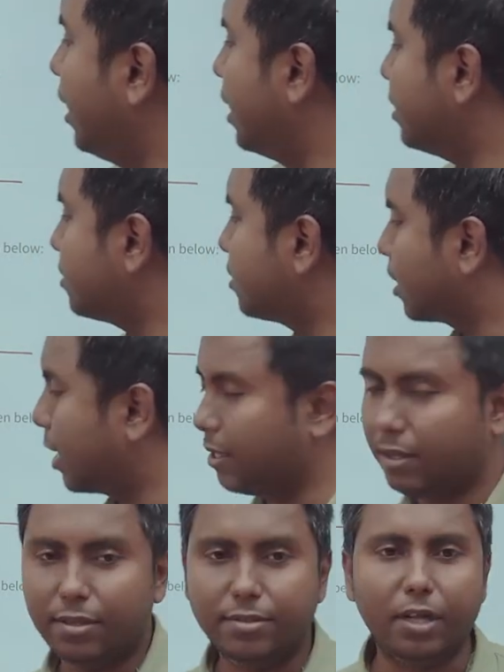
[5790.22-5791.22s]
is,
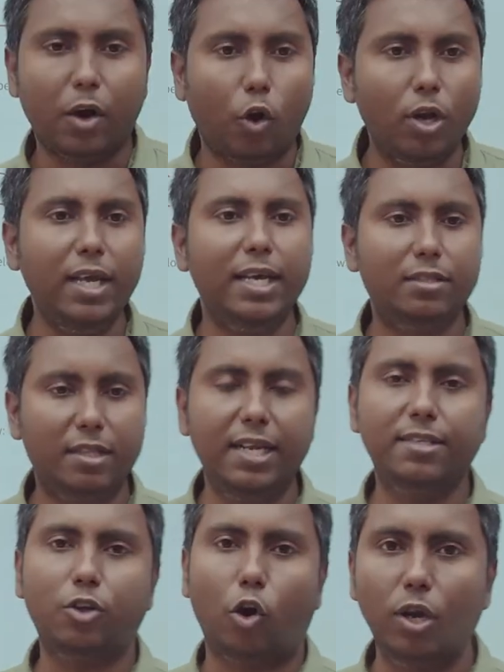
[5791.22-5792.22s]
is the only 3
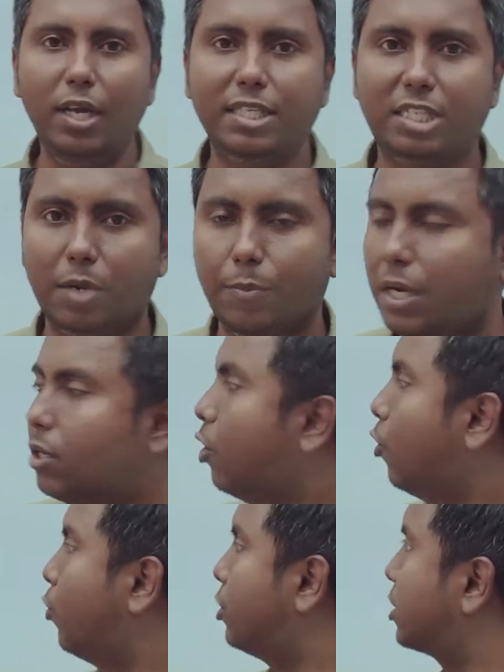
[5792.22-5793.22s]
is the only statement
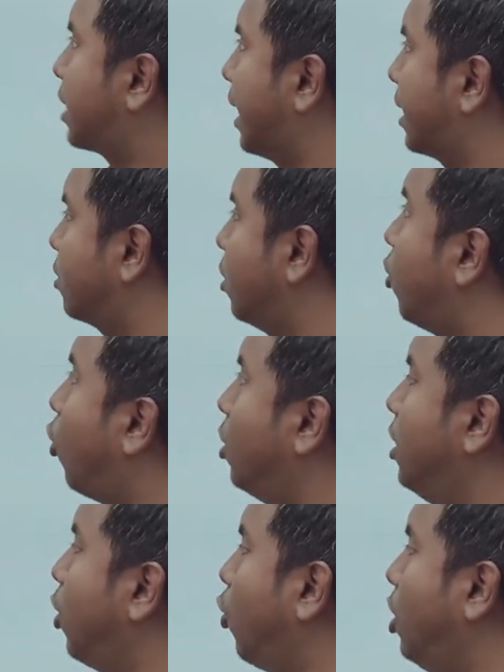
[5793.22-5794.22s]
which is correct.
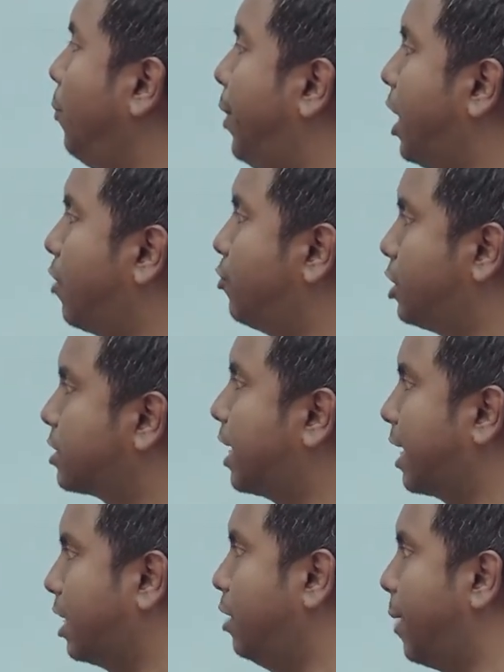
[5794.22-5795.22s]
Only only pair which is
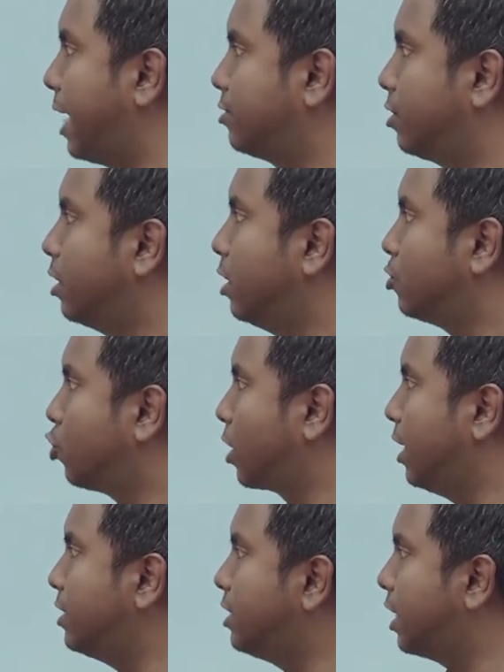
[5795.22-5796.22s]
correctly matched. So
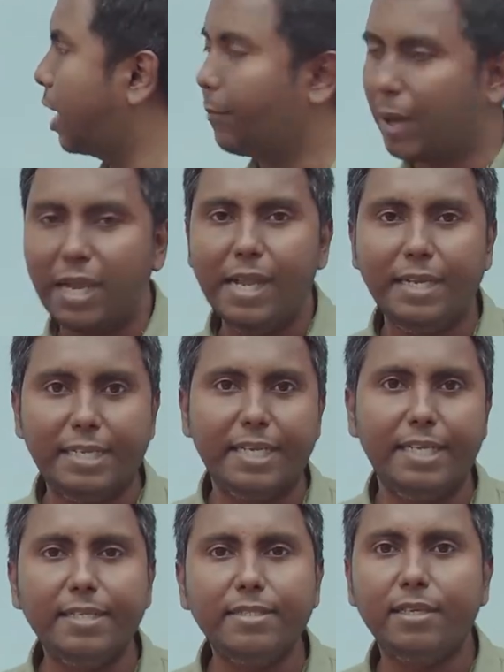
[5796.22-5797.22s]
clean sea campaign indeed
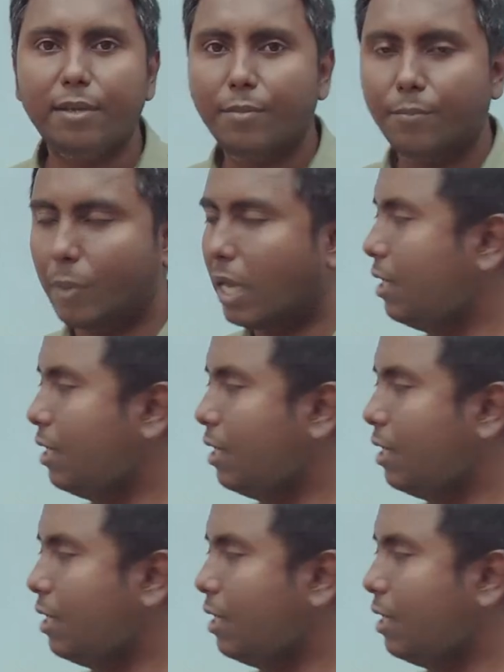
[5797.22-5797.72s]
is by